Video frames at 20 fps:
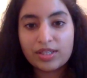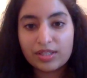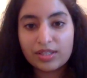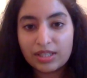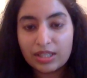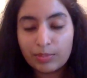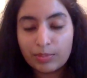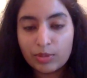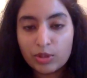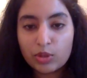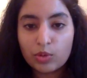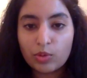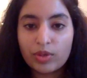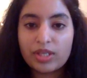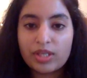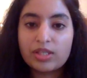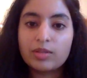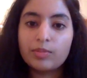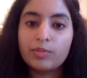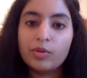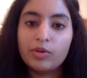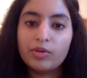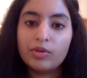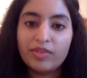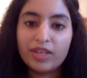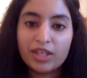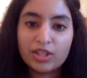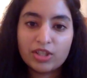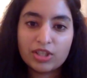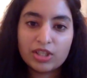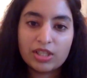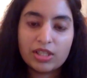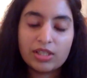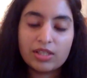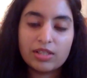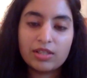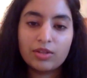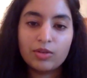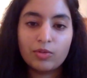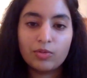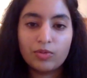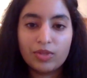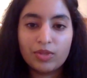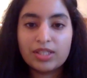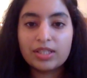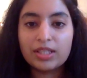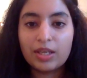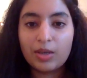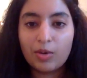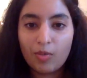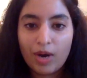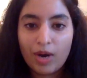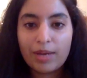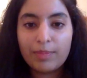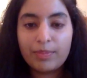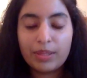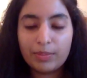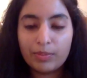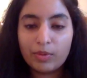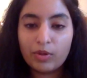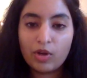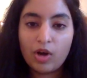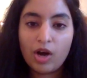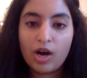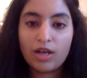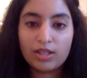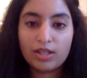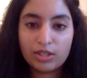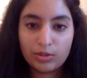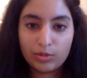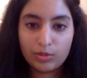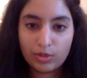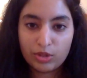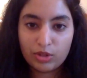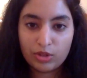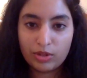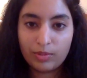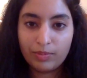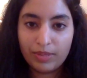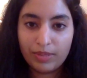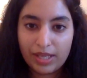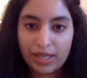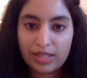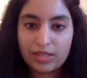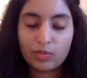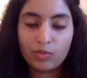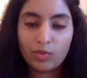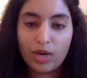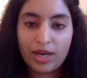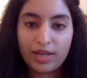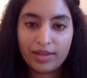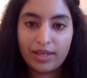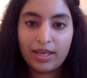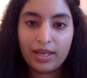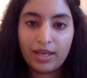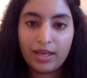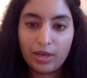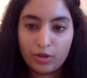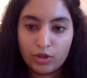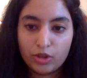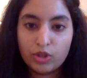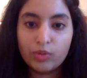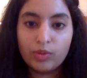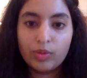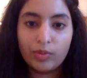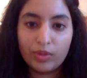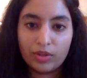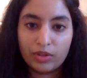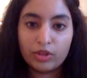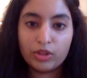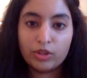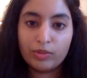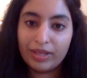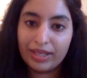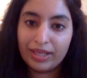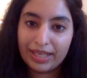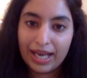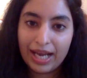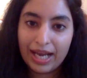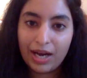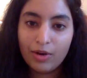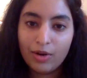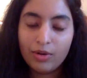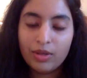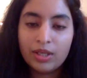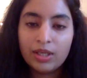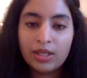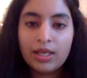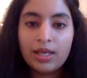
the deeper stories, the motivations, and the reasoning why people got to a certain place and why they are doing what they're doing now,